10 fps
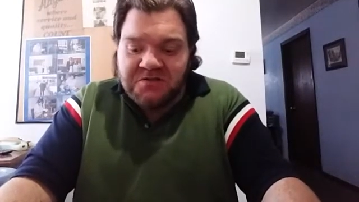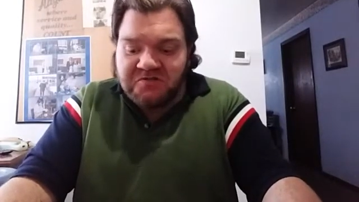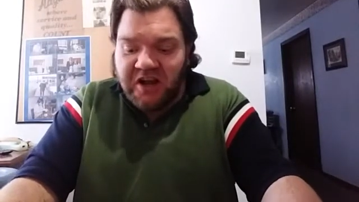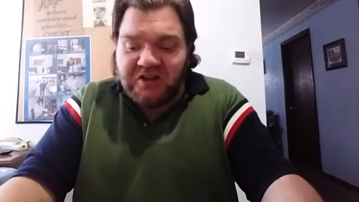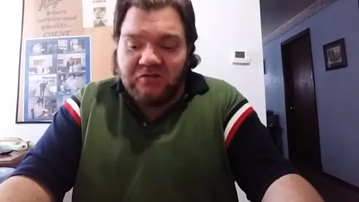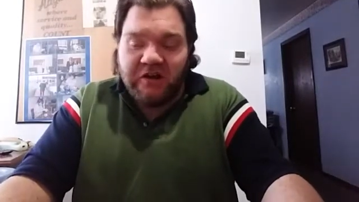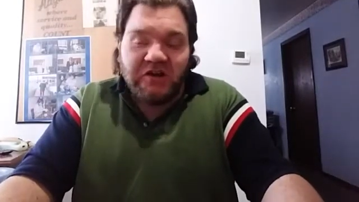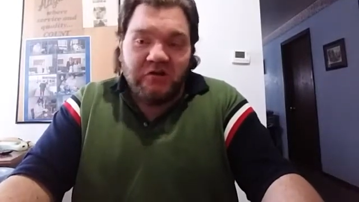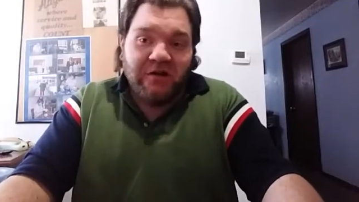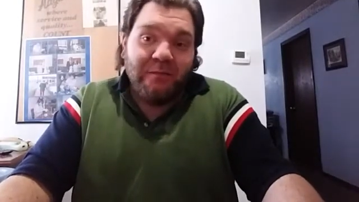tastes like
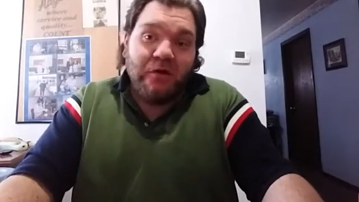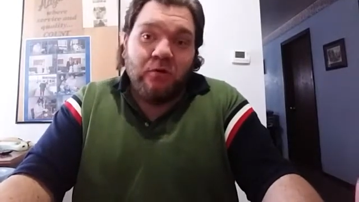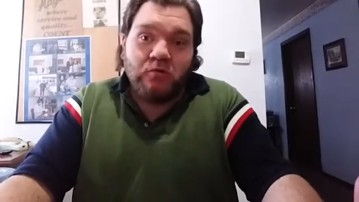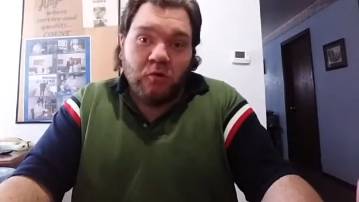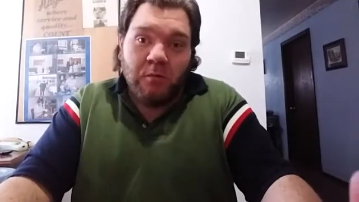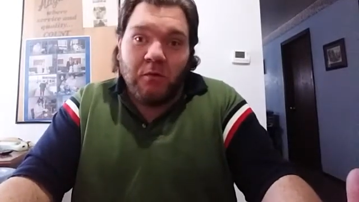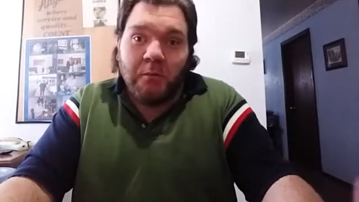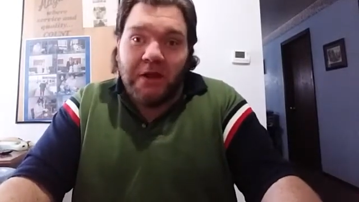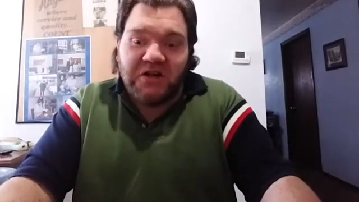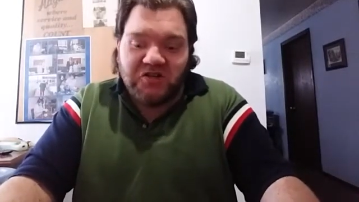your typical normal
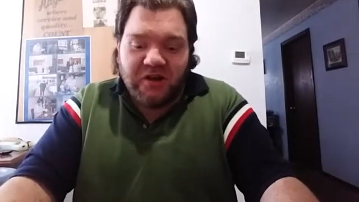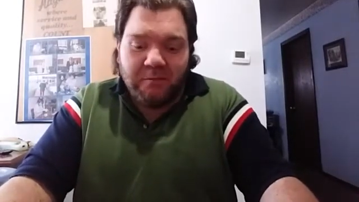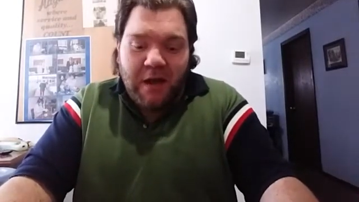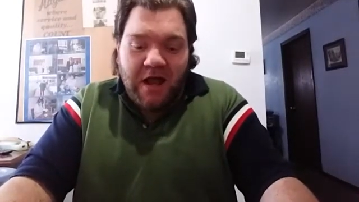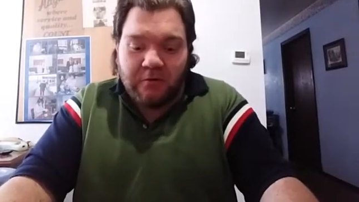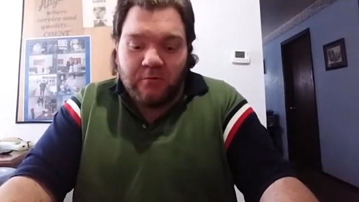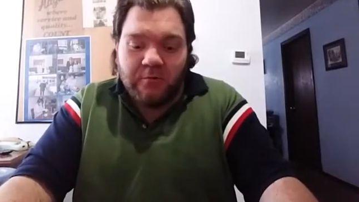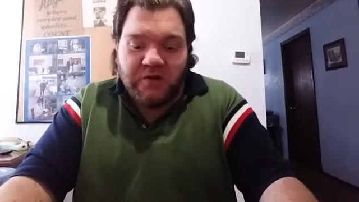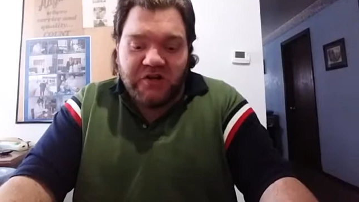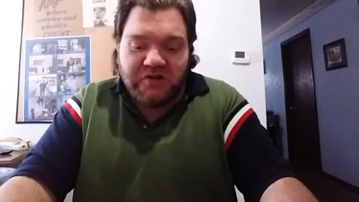basic
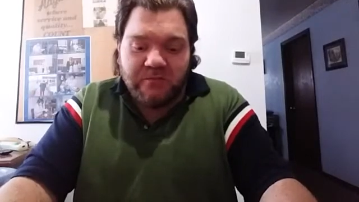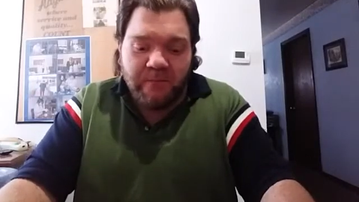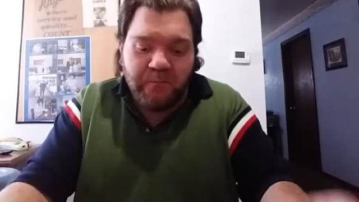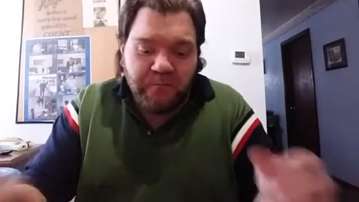macaroni and